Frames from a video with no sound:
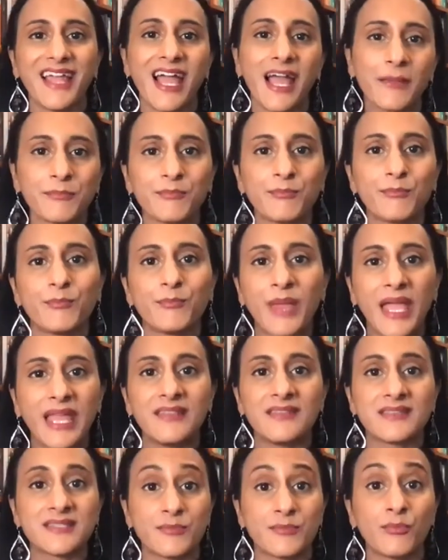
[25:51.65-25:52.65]
I'm painting
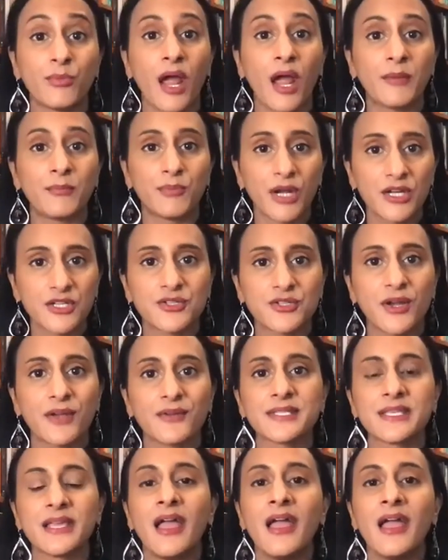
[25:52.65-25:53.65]
this in broad brushstrokes.